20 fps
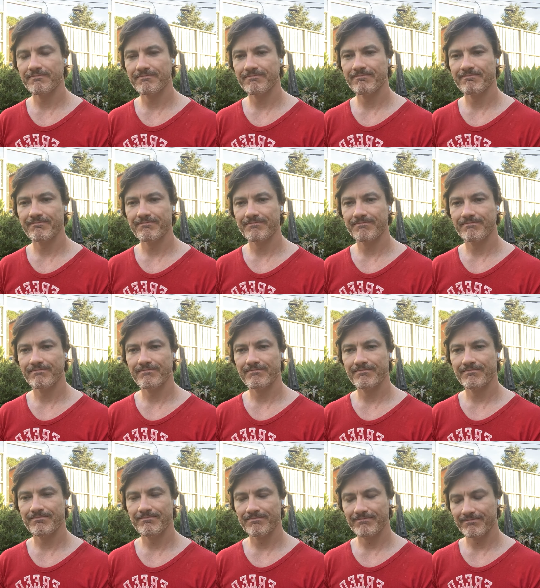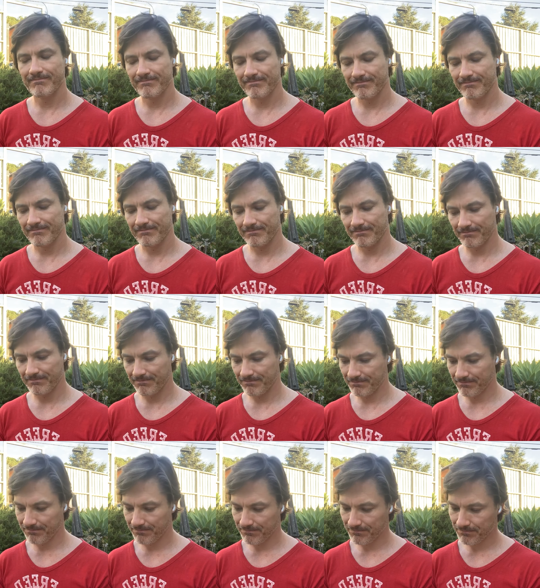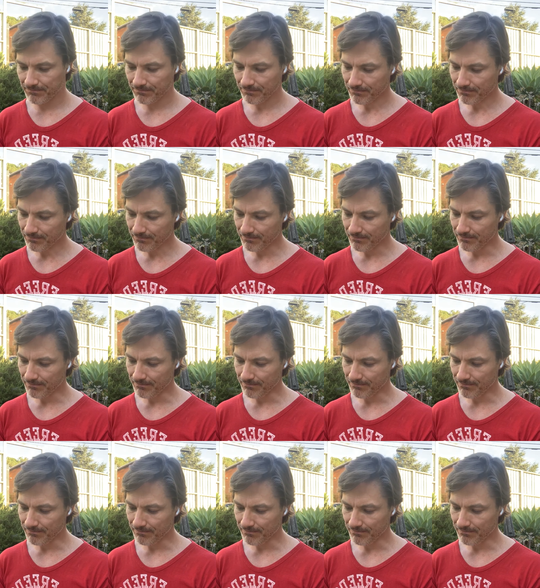Nobody speaks.